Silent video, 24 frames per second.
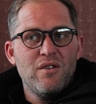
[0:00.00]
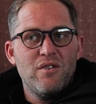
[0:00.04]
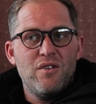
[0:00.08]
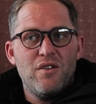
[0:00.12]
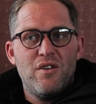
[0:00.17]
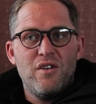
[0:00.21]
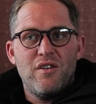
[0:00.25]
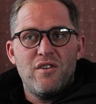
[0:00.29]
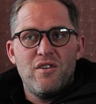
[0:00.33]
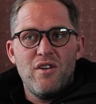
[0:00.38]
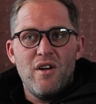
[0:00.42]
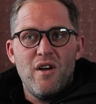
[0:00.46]

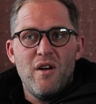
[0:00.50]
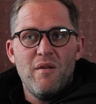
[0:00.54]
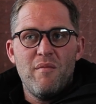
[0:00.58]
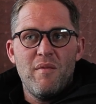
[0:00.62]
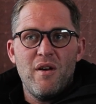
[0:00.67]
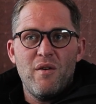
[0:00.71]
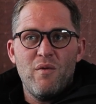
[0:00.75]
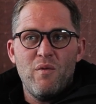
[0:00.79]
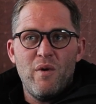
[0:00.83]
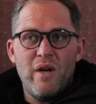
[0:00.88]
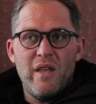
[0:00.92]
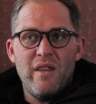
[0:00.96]
to
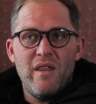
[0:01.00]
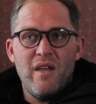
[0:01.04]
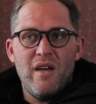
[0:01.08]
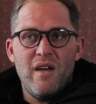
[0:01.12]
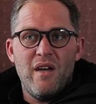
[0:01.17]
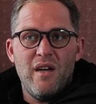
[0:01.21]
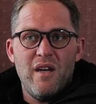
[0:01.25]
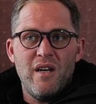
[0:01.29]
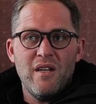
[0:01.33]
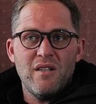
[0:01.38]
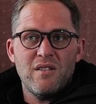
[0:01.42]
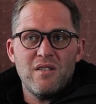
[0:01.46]
determine
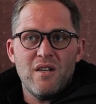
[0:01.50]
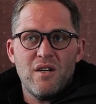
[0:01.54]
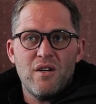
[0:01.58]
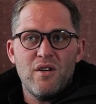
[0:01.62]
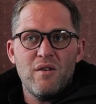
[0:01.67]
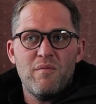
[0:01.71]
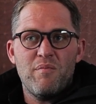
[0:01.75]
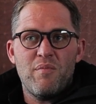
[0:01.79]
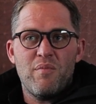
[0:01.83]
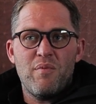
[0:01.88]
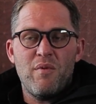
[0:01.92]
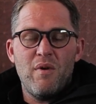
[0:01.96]
whether it's a
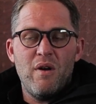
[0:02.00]
good,